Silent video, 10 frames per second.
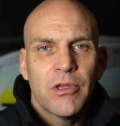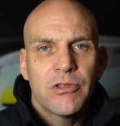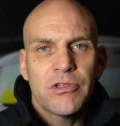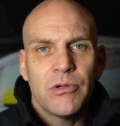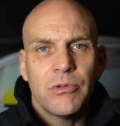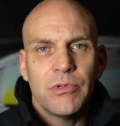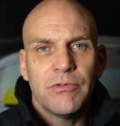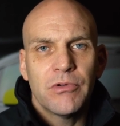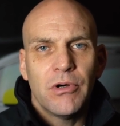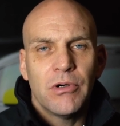So
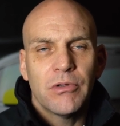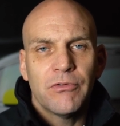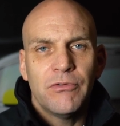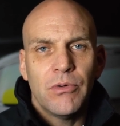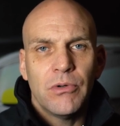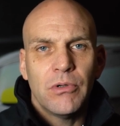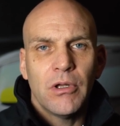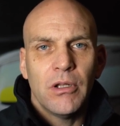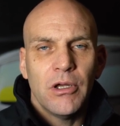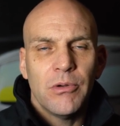we've got four
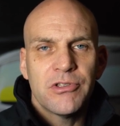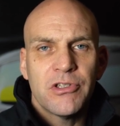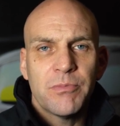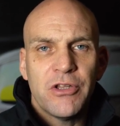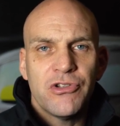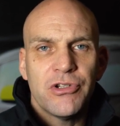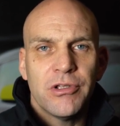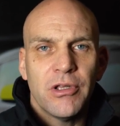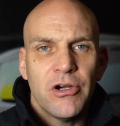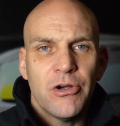lower
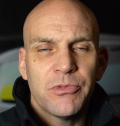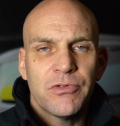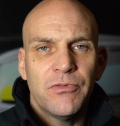suspension arms,